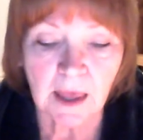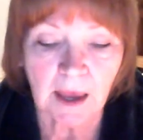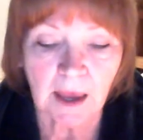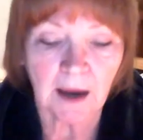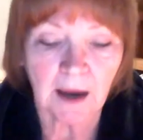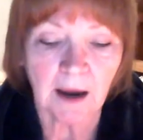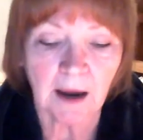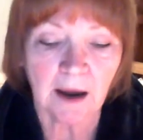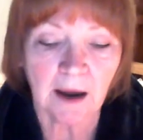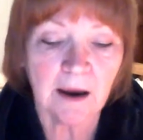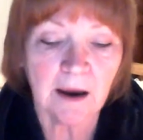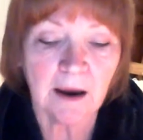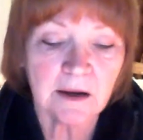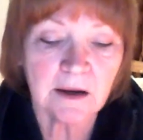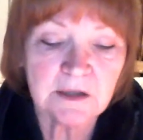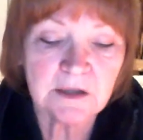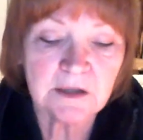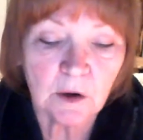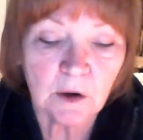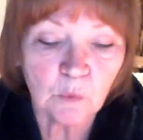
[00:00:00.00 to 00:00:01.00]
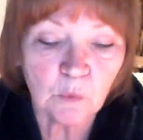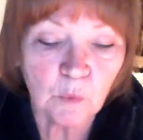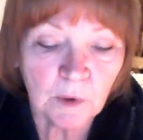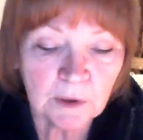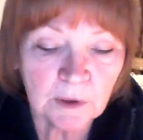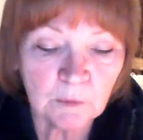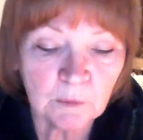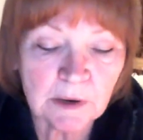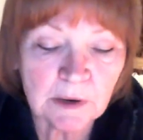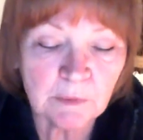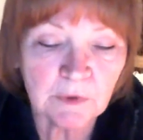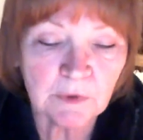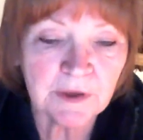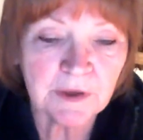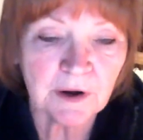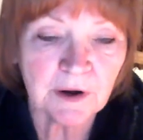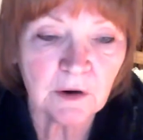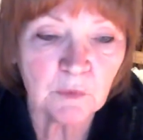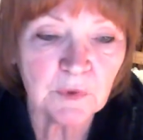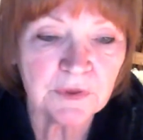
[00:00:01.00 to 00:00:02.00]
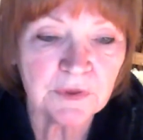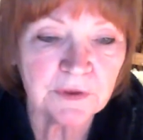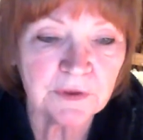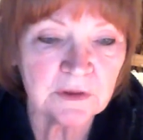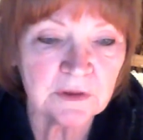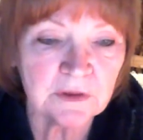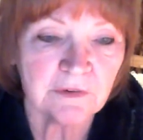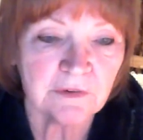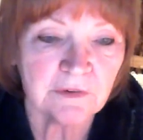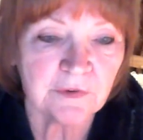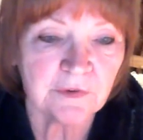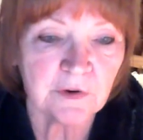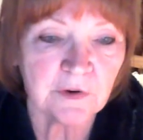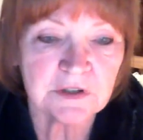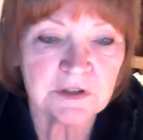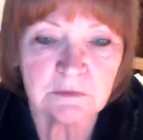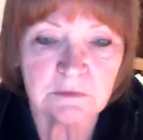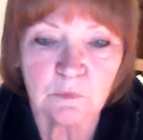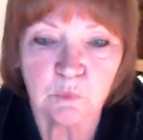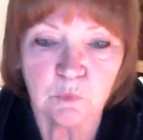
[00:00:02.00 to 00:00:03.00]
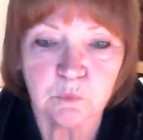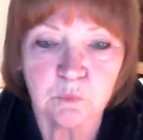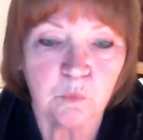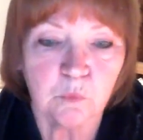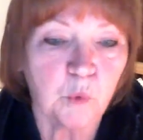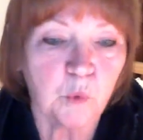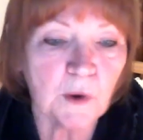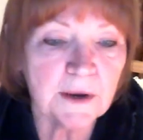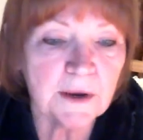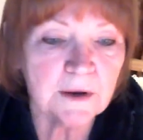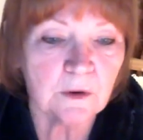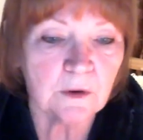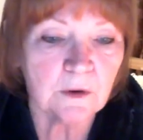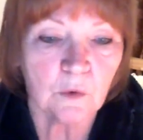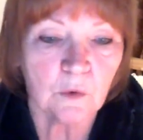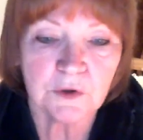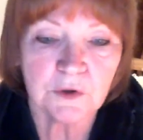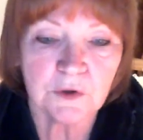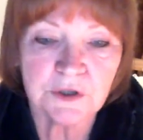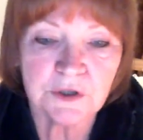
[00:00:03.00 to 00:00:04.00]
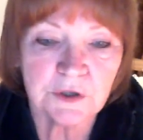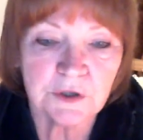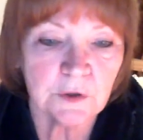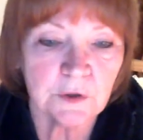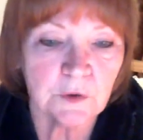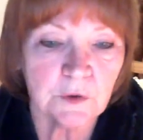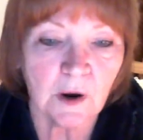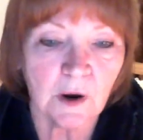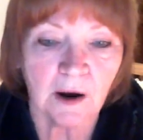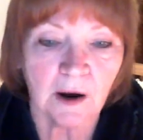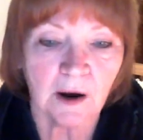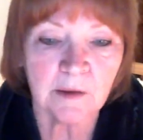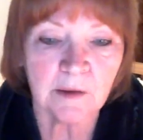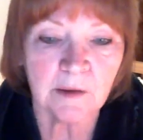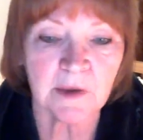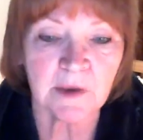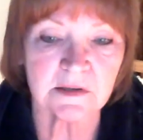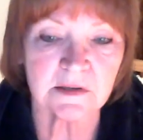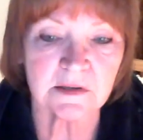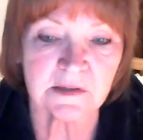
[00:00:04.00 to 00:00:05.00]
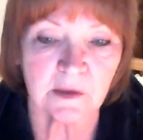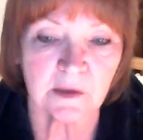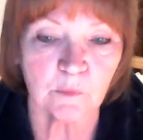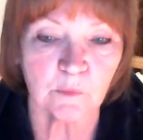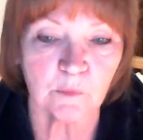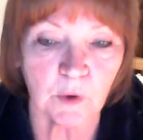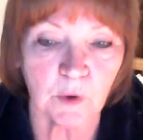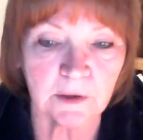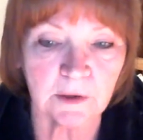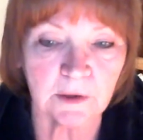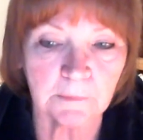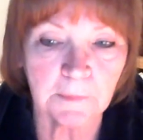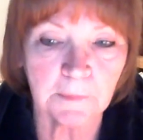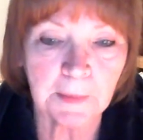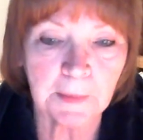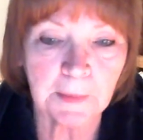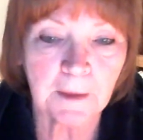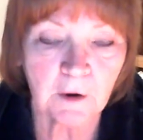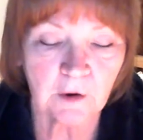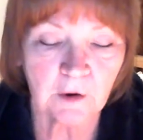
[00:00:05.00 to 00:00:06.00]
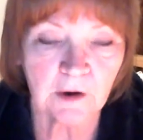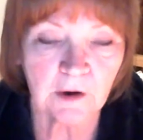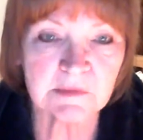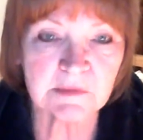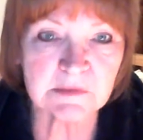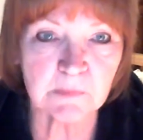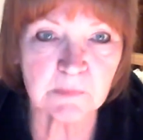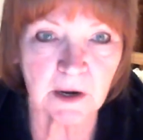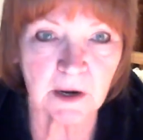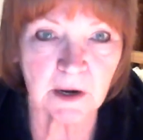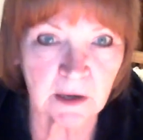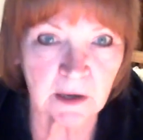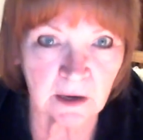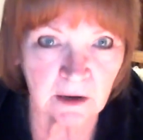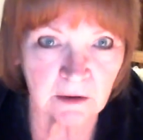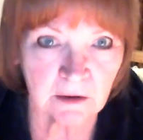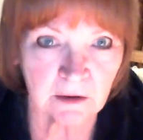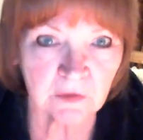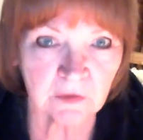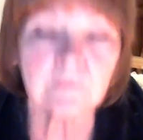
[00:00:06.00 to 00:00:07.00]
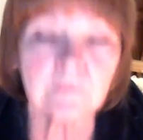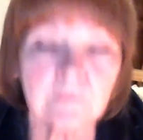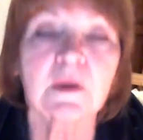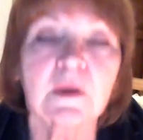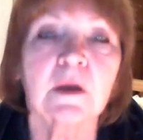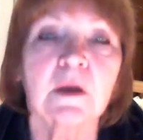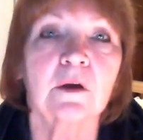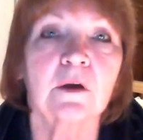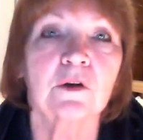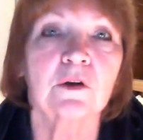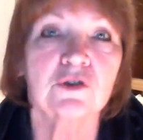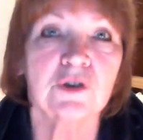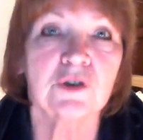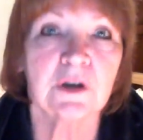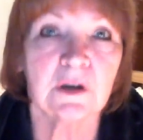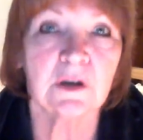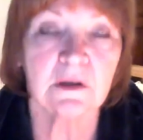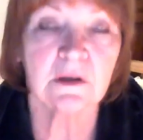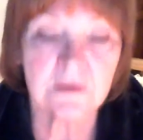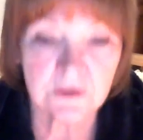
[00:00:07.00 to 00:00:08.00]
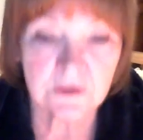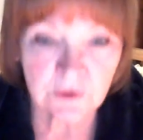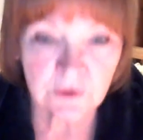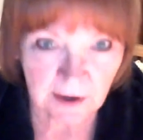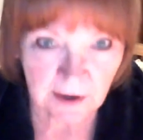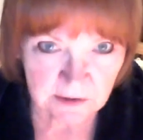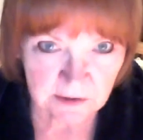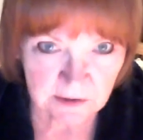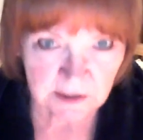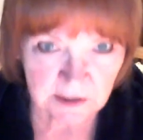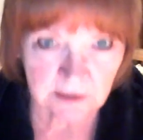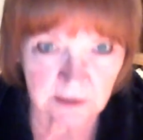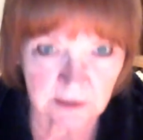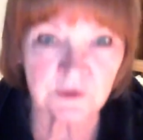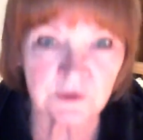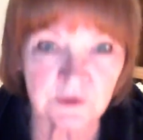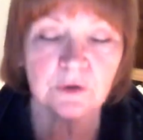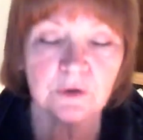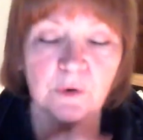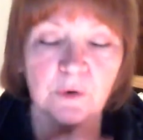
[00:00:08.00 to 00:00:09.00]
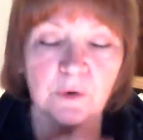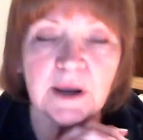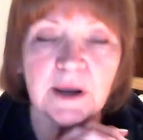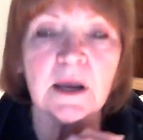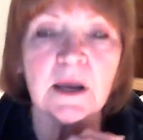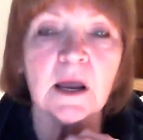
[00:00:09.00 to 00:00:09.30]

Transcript: And when we were there, within the first week or two, I met someone. Her name's Maya Heath. She is Dragon Scale Jewelry.